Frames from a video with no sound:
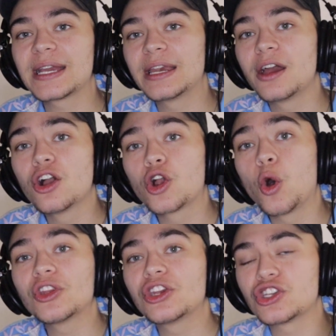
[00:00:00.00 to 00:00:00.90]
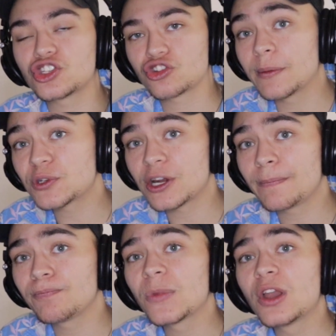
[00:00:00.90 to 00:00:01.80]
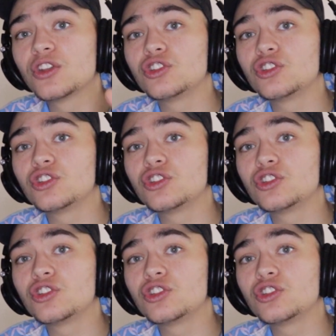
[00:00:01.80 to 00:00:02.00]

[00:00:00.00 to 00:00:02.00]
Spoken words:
can go in the description